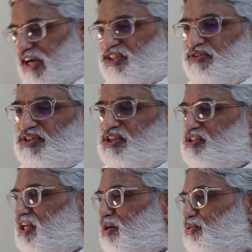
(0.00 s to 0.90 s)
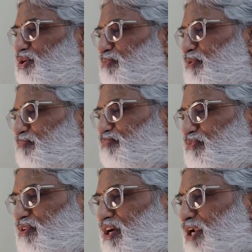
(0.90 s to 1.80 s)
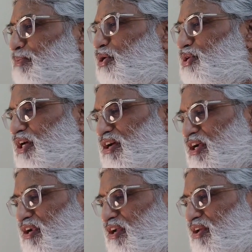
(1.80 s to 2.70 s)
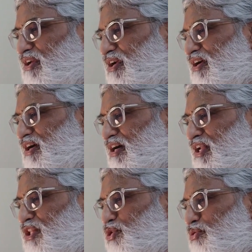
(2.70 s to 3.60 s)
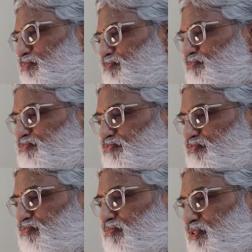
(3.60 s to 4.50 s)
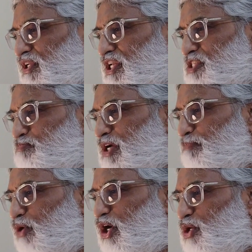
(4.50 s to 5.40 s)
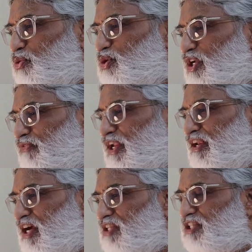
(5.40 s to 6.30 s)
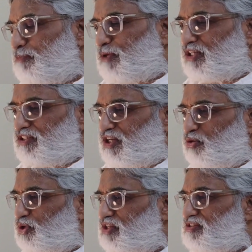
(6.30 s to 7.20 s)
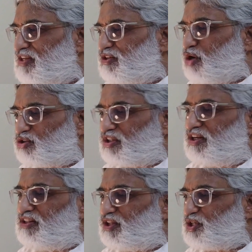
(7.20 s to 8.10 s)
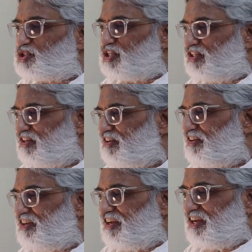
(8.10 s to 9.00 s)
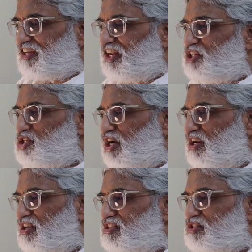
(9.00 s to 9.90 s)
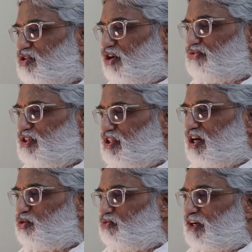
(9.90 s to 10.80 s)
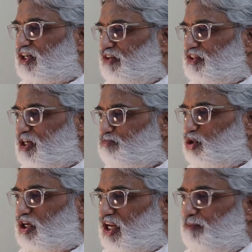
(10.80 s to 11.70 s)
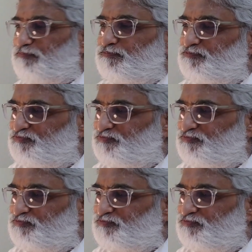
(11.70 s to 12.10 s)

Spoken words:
activities around. Unmute. Anandu is my boy who lived in Hyderabad. Now he is a Dr. Ananda Krishnan, a great journalist of India who worked with Abdul Kalam.